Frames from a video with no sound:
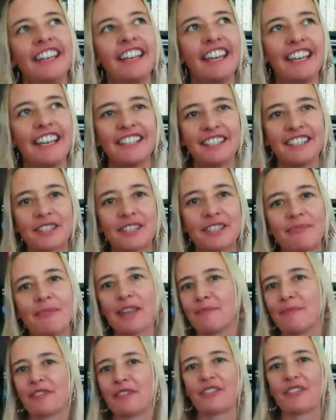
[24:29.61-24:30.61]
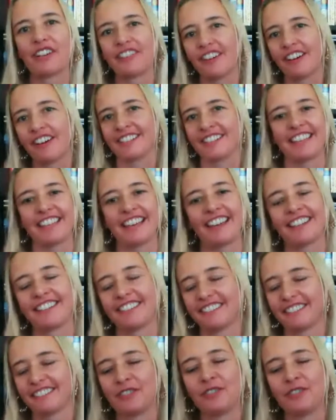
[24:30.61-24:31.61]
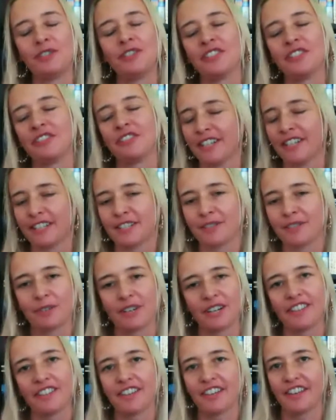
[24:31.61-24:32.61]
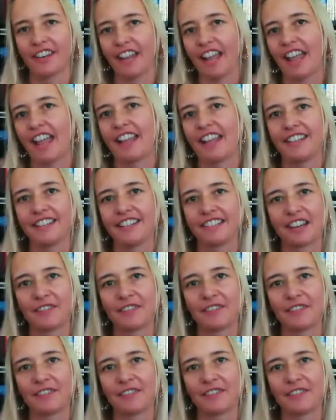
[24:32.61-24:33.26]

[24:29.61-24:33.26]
it just made me realise that all of it is worth it, and